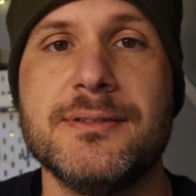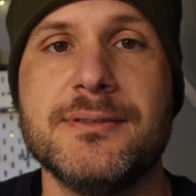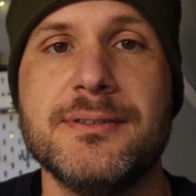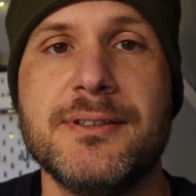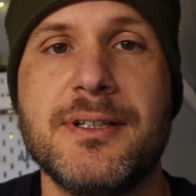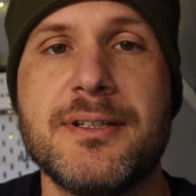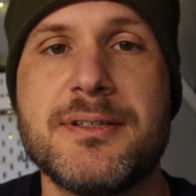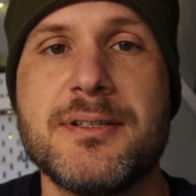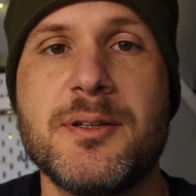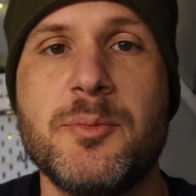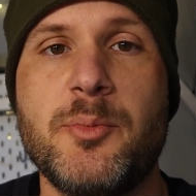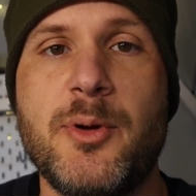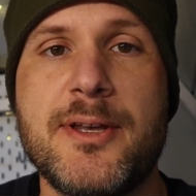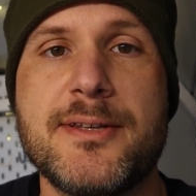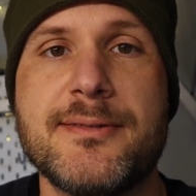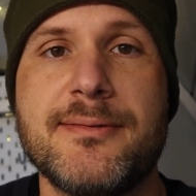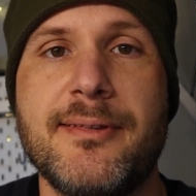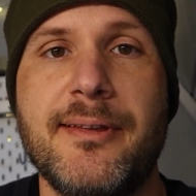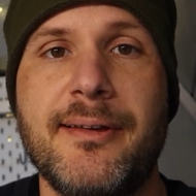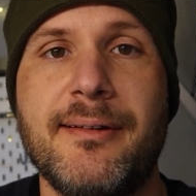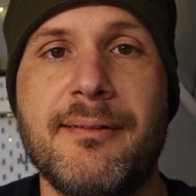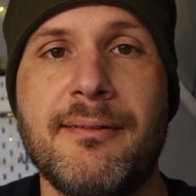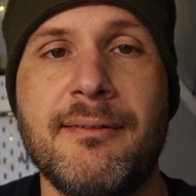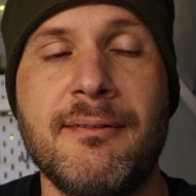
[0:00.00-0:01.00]
It's the best
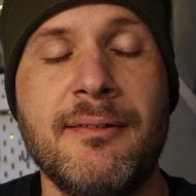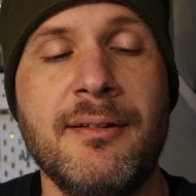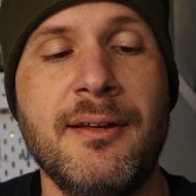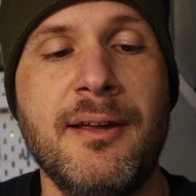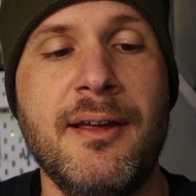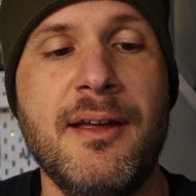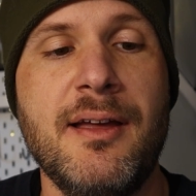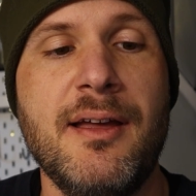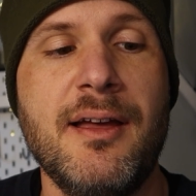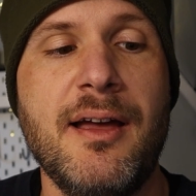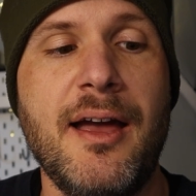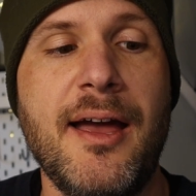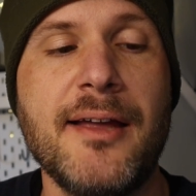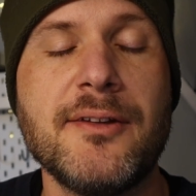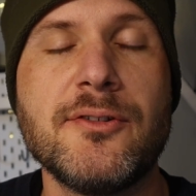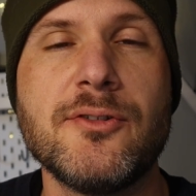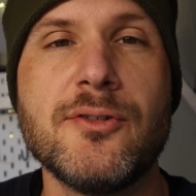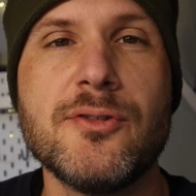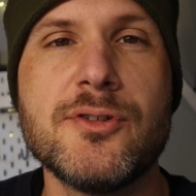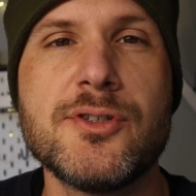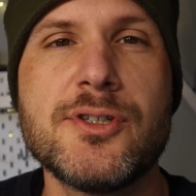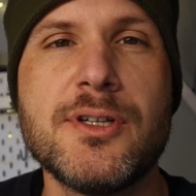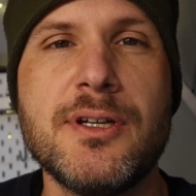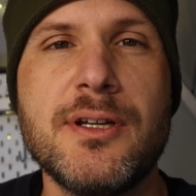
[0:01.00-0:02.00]
thing. It
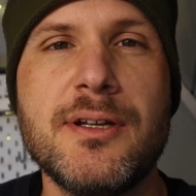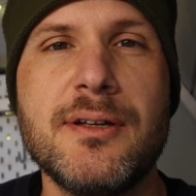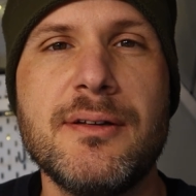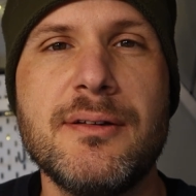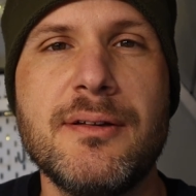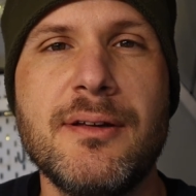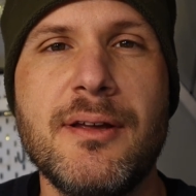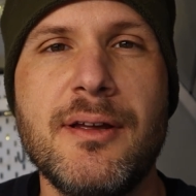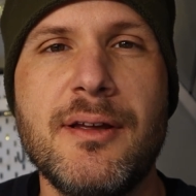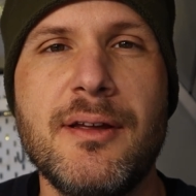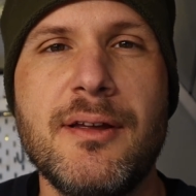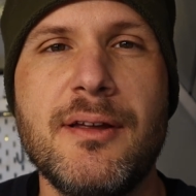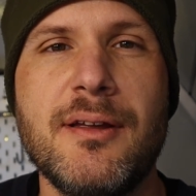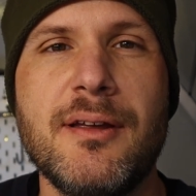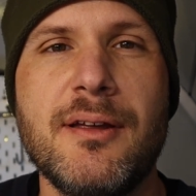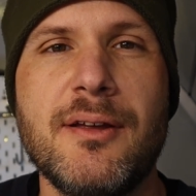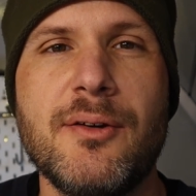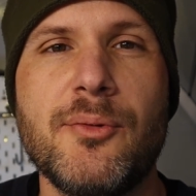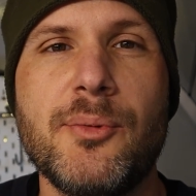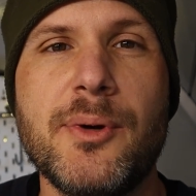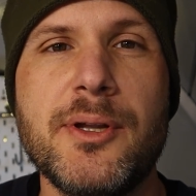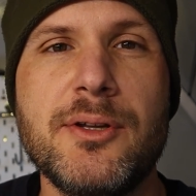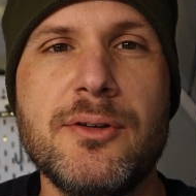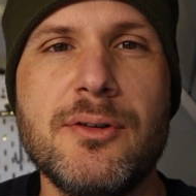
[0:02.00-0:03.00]
usually,
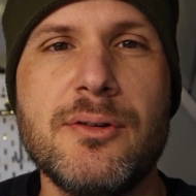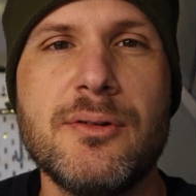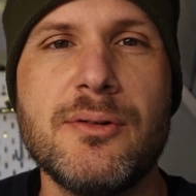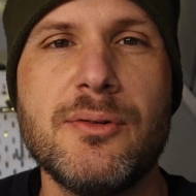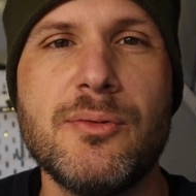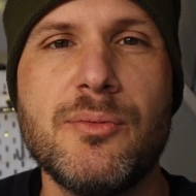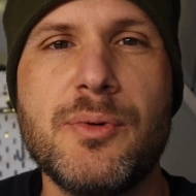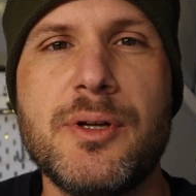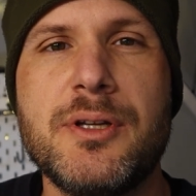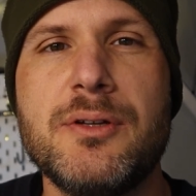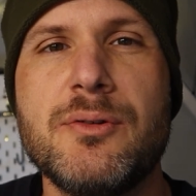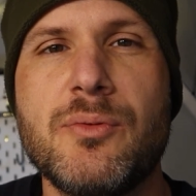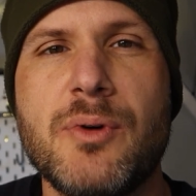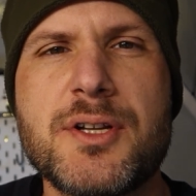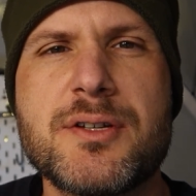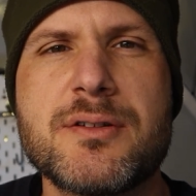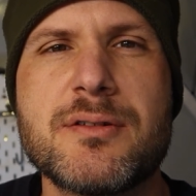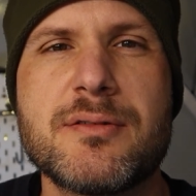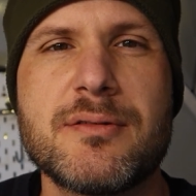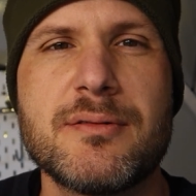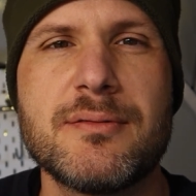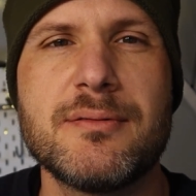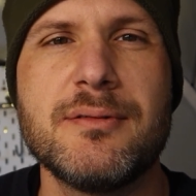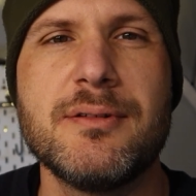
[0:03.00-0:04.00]
when you
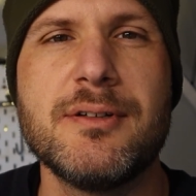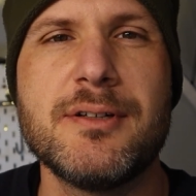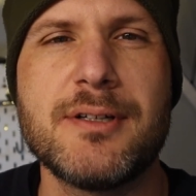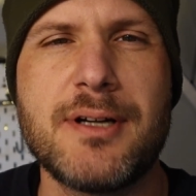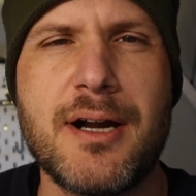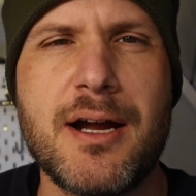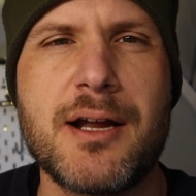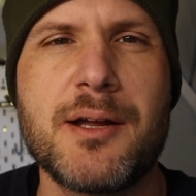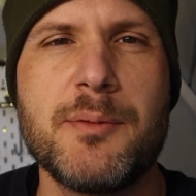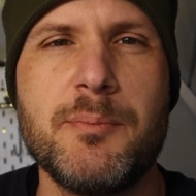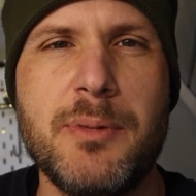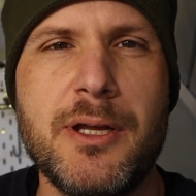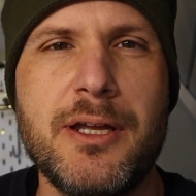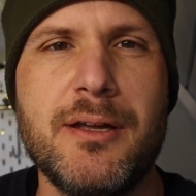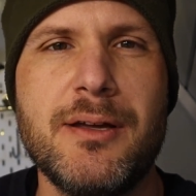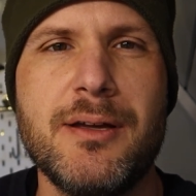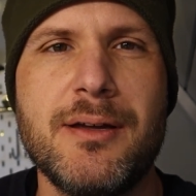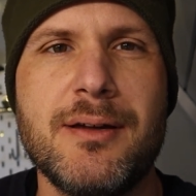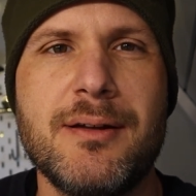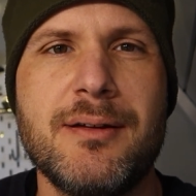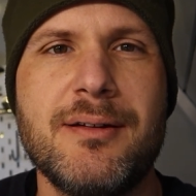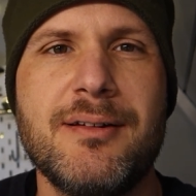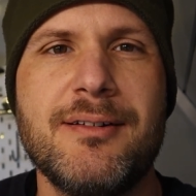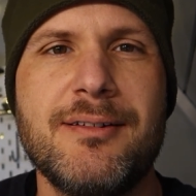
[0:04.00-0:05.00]
watch rugby,
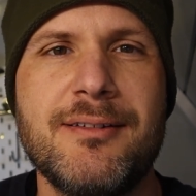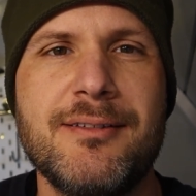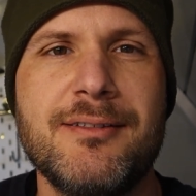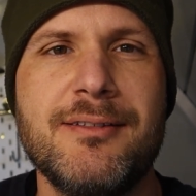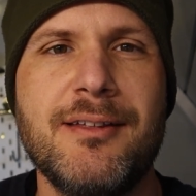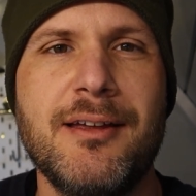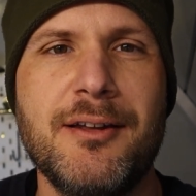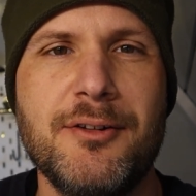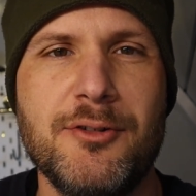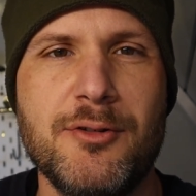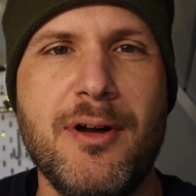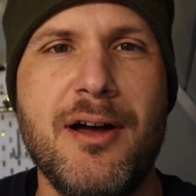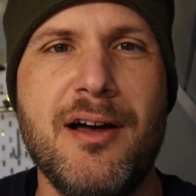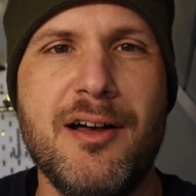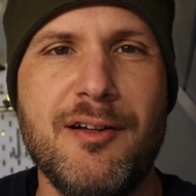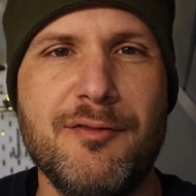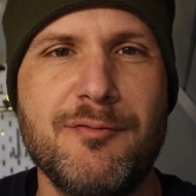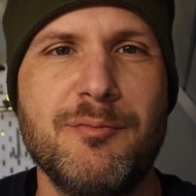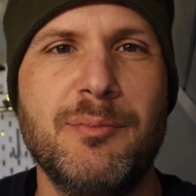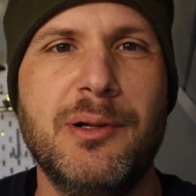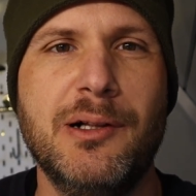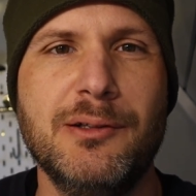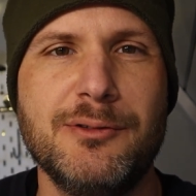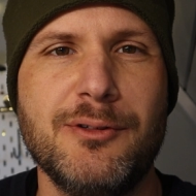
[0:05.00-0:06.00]
then you
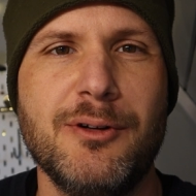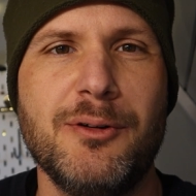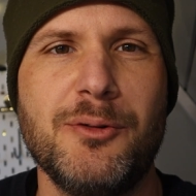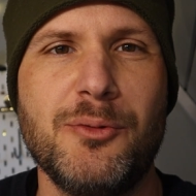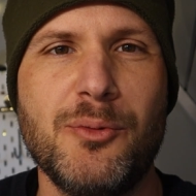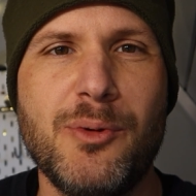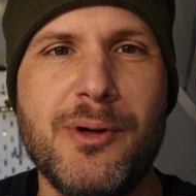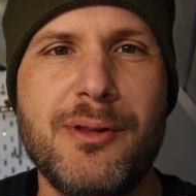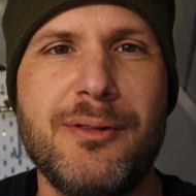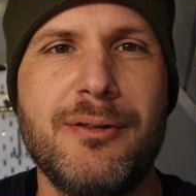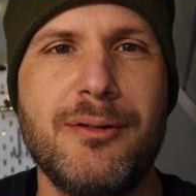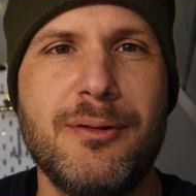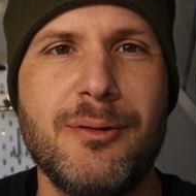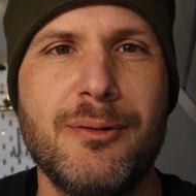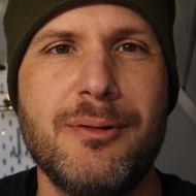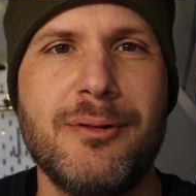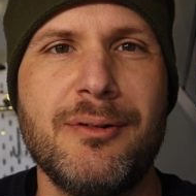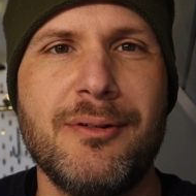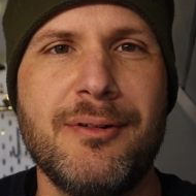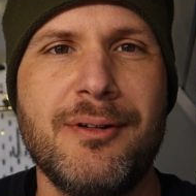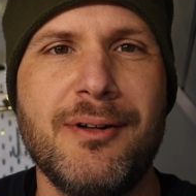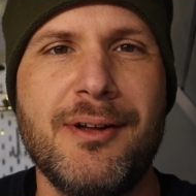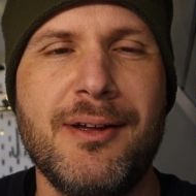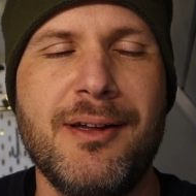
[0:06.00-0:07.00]
have Biltong with you
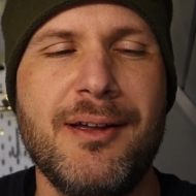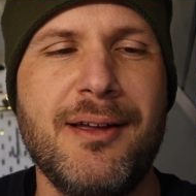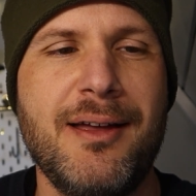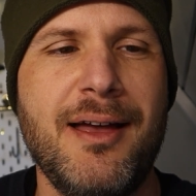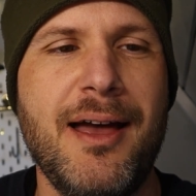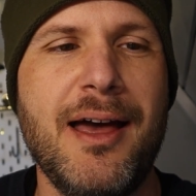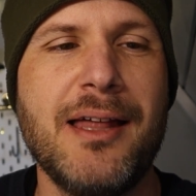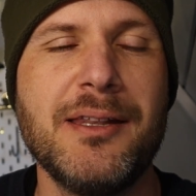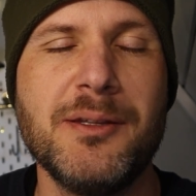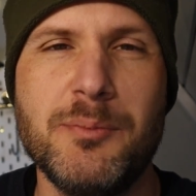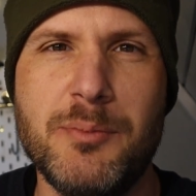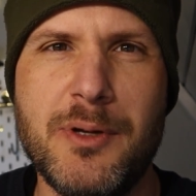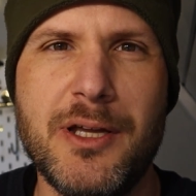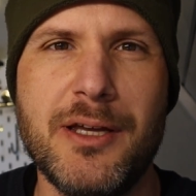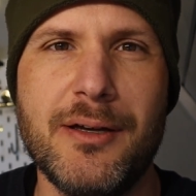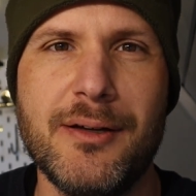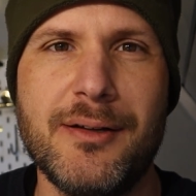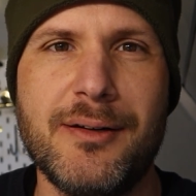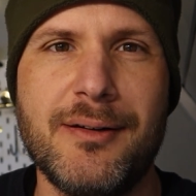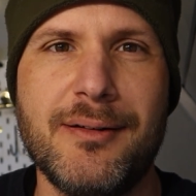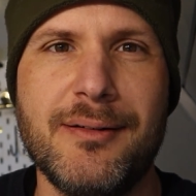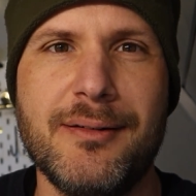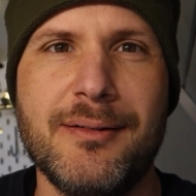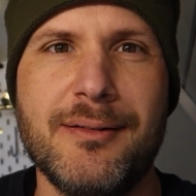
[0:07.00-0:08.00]
and beer.